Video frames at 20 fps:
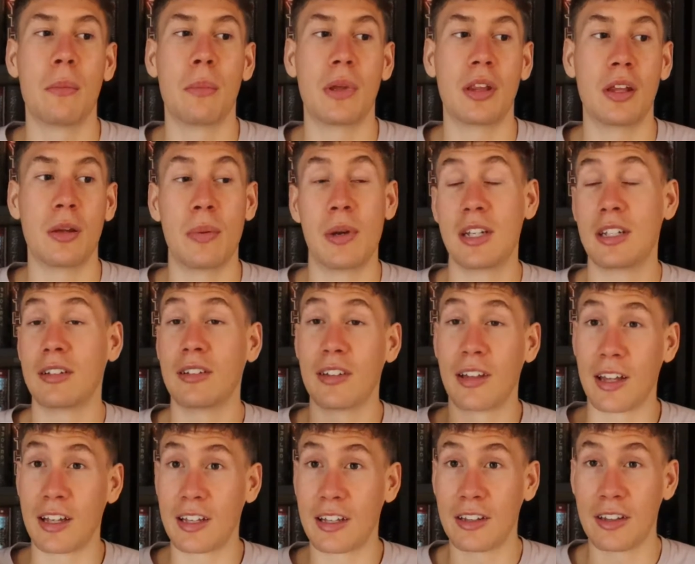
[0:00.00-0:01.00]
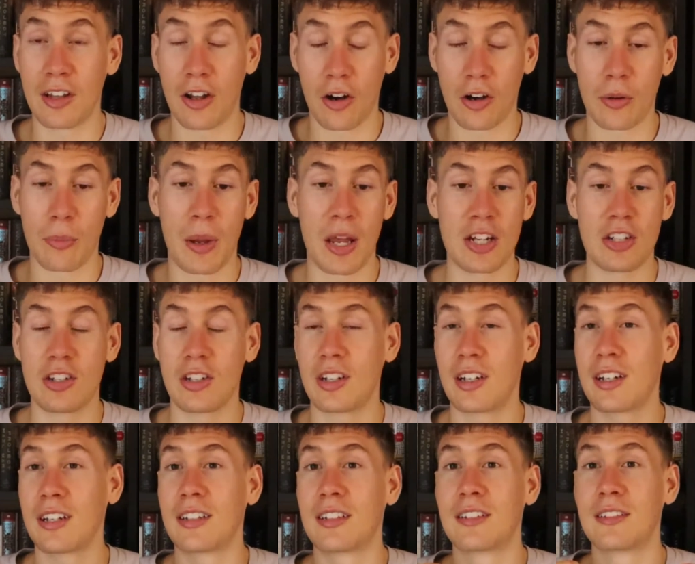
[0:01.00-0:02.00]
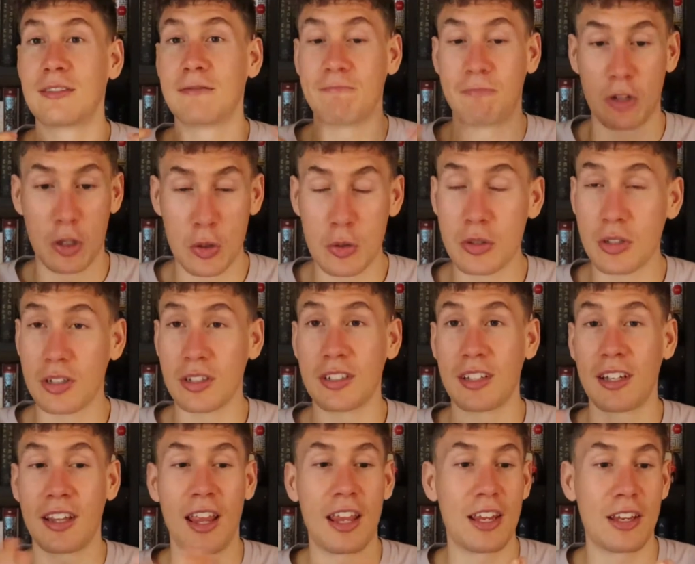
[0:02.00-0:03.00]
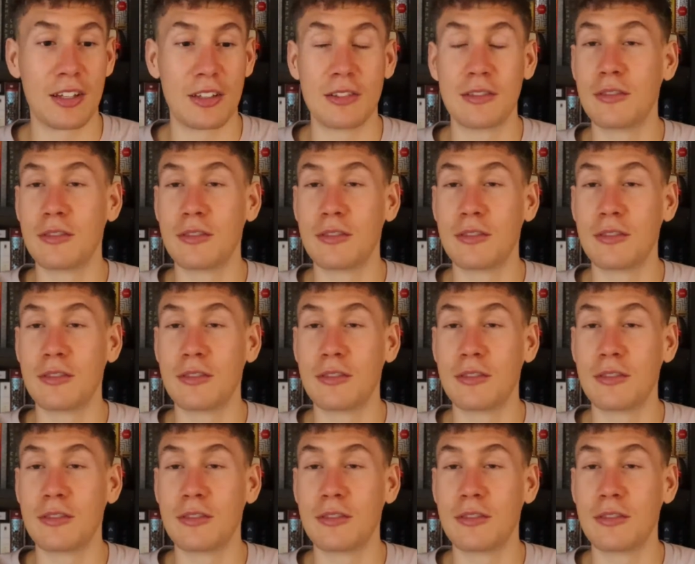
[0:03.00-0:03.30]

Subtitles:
but they're basically like dark magic users, and they